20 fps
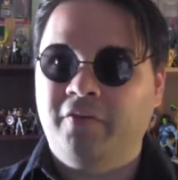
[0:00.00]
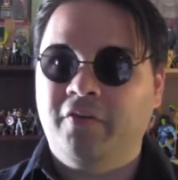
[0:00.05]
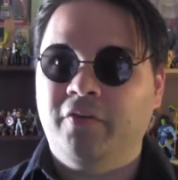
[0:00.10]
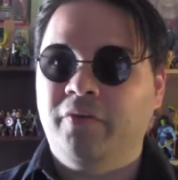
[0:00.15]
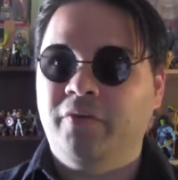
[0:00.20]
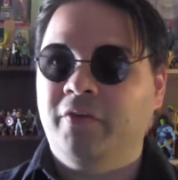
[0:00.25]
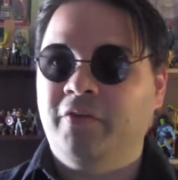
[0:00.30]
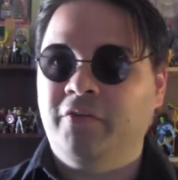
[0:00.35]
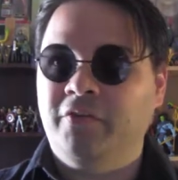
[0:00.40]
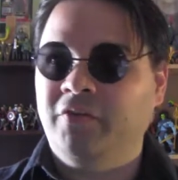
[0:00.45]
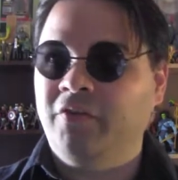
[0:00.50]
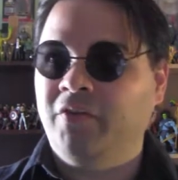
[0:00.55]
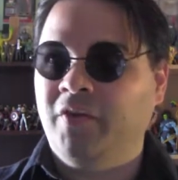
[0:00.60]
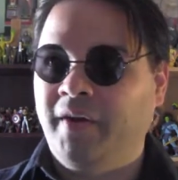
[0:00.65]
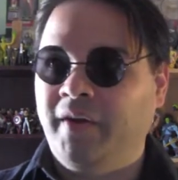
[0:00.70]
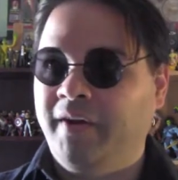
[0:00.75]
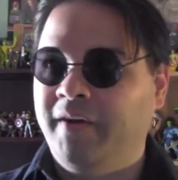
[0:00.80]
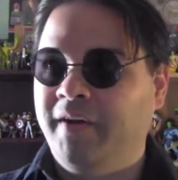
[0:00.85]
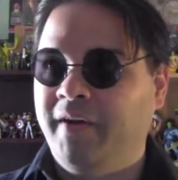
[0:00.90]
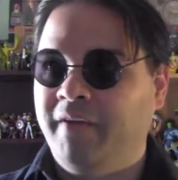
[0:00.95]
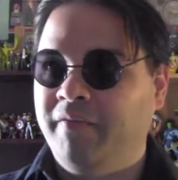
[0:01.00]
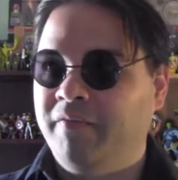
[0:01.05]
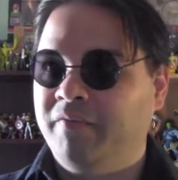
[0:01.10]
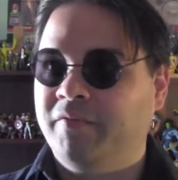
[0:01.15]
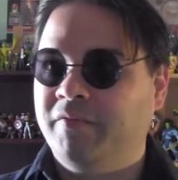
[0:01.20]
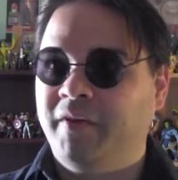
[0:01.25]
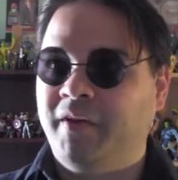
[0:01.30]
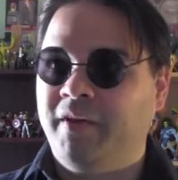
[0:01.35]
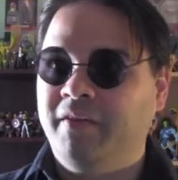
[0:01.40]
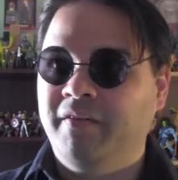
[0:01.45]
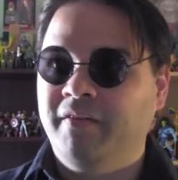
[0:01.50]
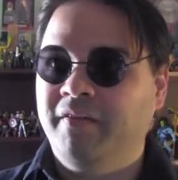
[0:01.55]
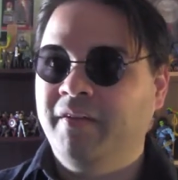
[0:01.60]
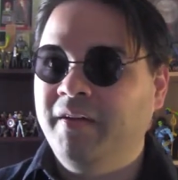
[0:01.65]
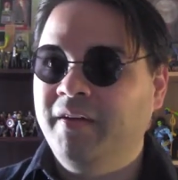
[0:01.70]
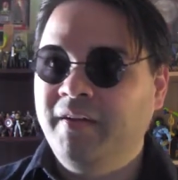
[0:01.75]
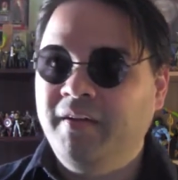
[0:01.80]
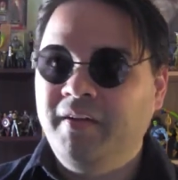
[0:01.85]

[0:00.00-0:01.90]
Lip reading: too, because it's, got a freaking